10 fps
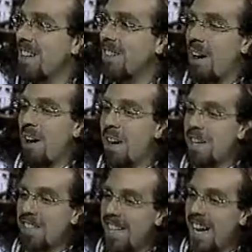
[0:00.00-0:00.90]
So I've
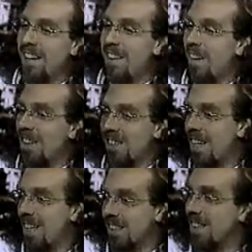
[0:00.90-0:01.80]
actually gotten on this
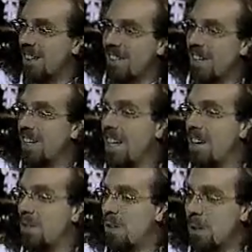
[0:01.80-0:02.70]
thing since I've started
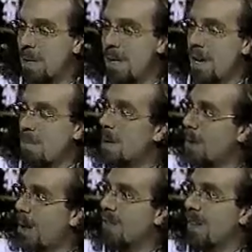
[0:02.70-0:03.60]
interviewing, but
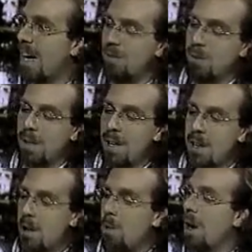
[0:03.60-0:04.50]
people often ask, well,
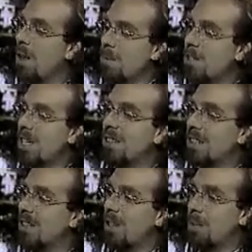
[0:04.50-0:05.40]
when are the machines
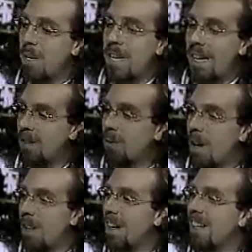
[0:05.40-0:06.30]
going to start beating us?
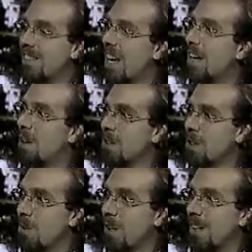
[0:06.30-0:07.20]
When are they going to take over
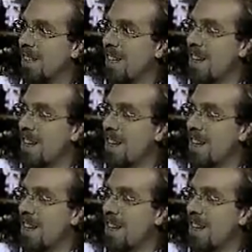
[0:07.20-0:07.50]
the world?